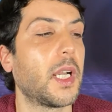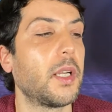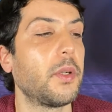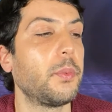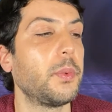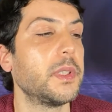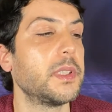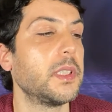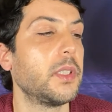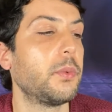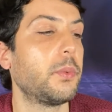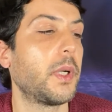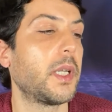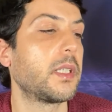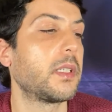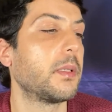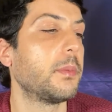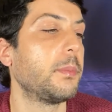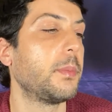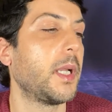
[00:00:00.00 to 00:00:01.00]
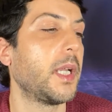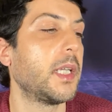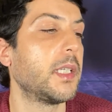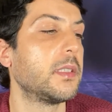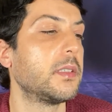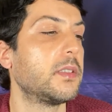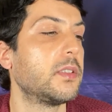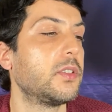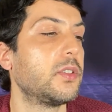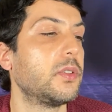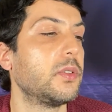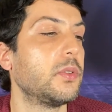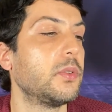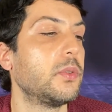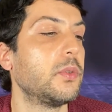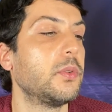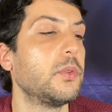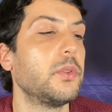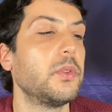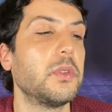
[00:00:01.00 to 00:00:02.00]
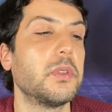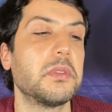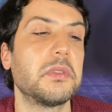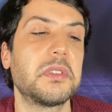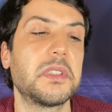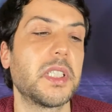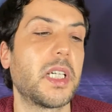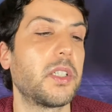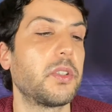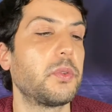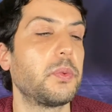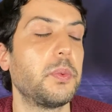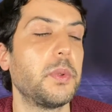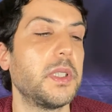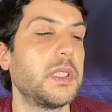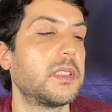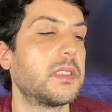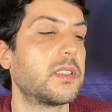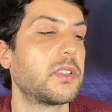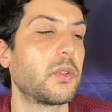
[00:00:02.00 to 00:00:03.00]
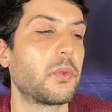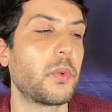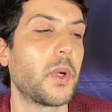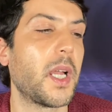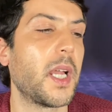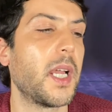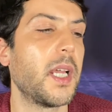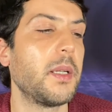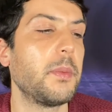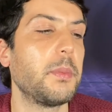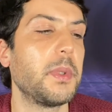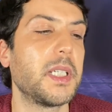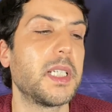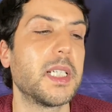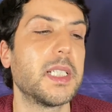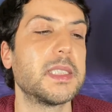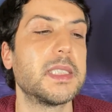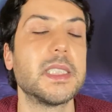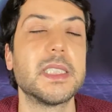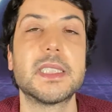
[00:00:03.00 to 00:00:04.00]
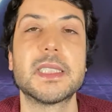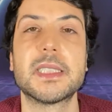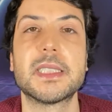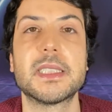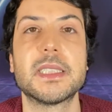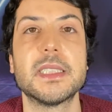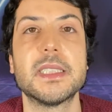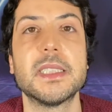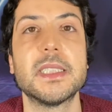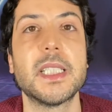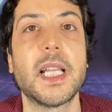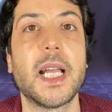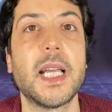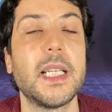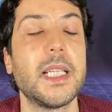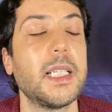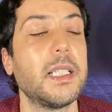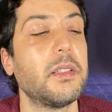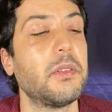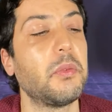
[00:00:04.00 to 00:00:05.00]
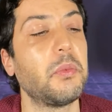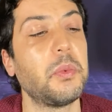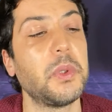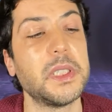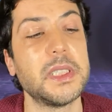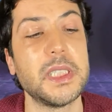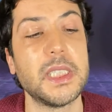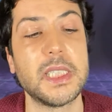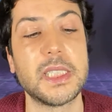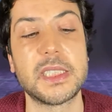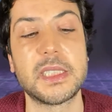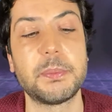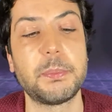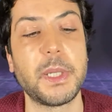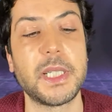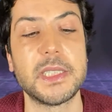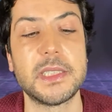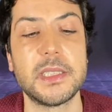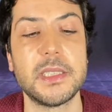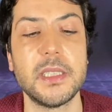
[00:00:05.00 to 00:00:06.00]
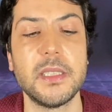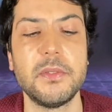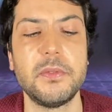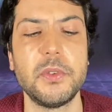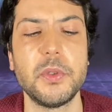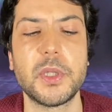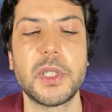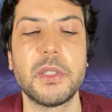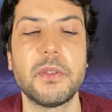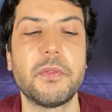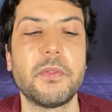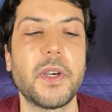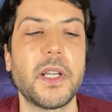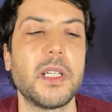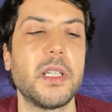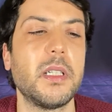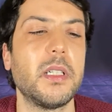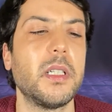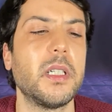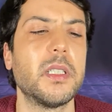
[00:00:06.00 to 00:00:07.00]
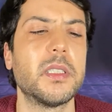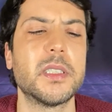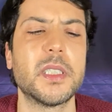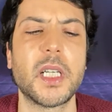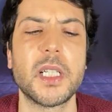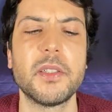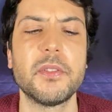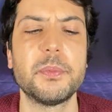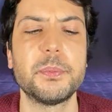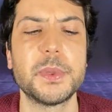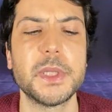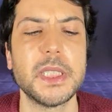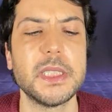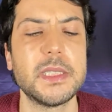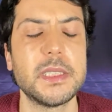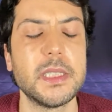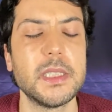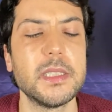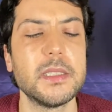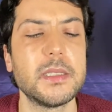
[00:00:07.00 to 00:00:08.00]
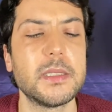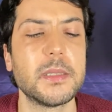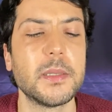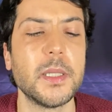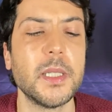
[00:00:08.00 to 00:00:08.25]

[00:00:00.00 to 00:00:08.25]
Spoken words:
I really recommend to start with Saran because it's not really expensive. You can find it in a lot of places.